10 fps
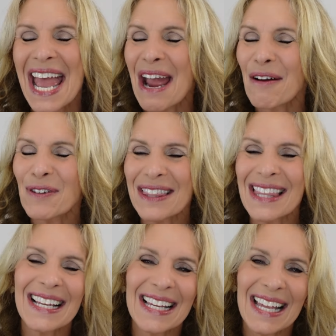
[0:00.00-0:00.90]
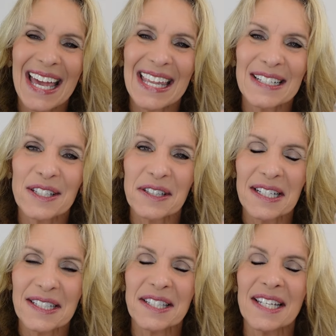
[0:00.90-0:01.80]
Everything again is
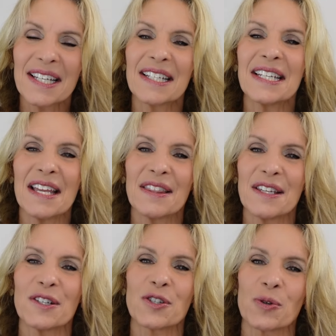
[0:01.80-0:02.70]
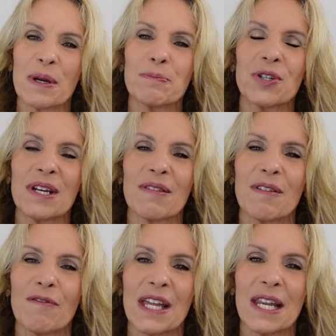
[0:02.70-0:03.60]
listed in the description of
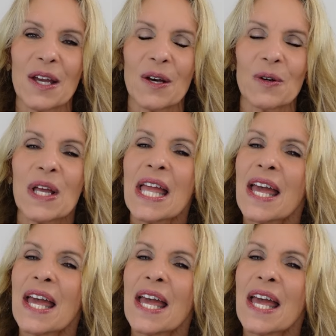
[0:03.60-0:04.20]
the video.